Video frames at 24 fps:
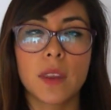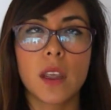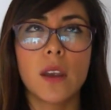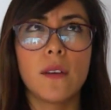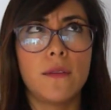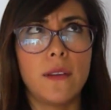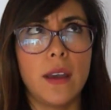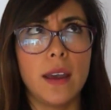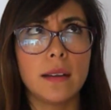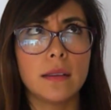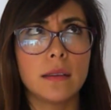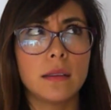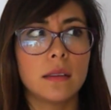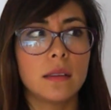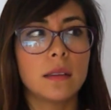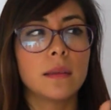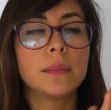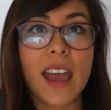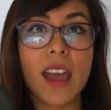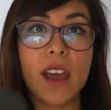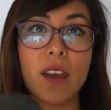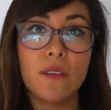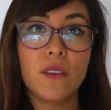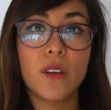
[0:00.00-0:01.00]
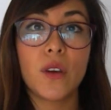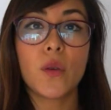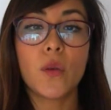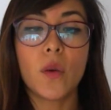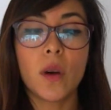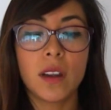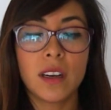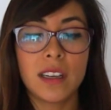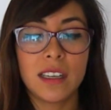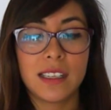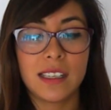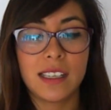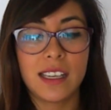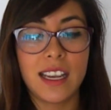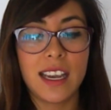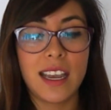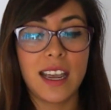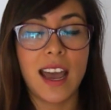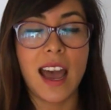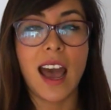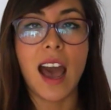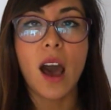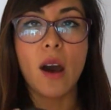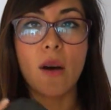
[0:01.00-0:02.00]
effects. If you want to see
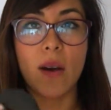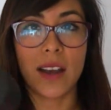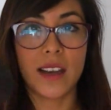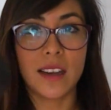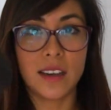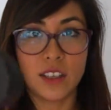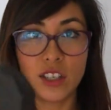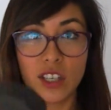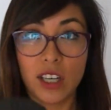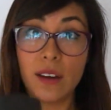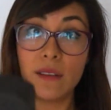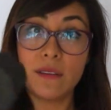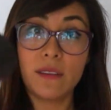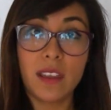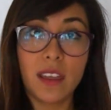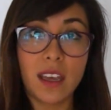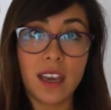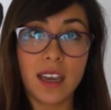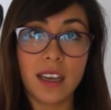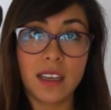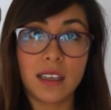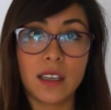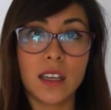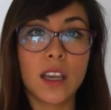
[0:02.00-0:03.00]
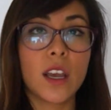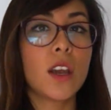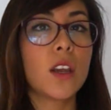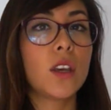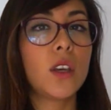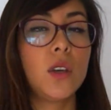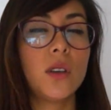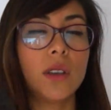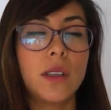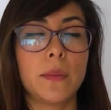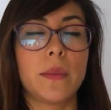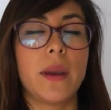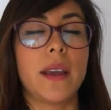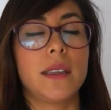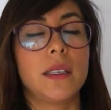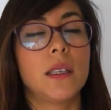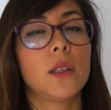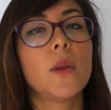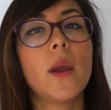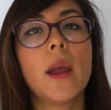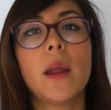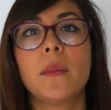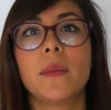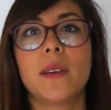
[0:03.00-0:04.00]
how I achieved this using my
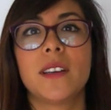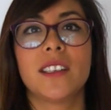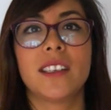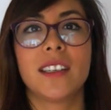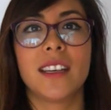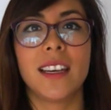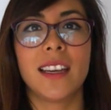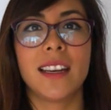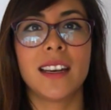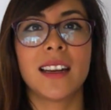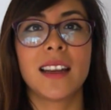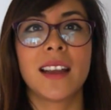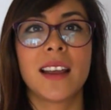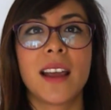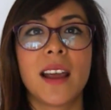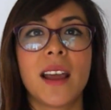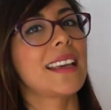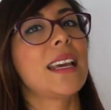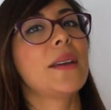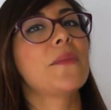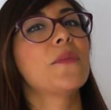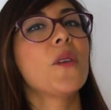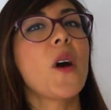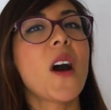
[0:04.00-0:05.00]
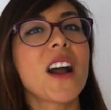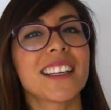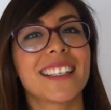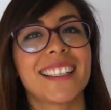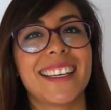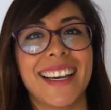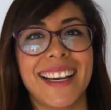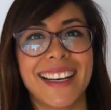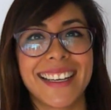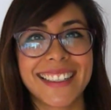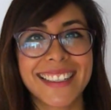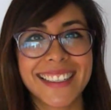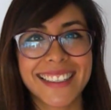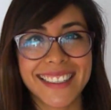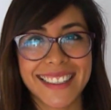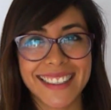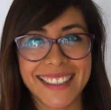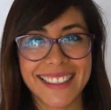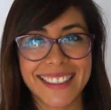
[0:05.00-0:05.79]
Silhouette machine, keep watching.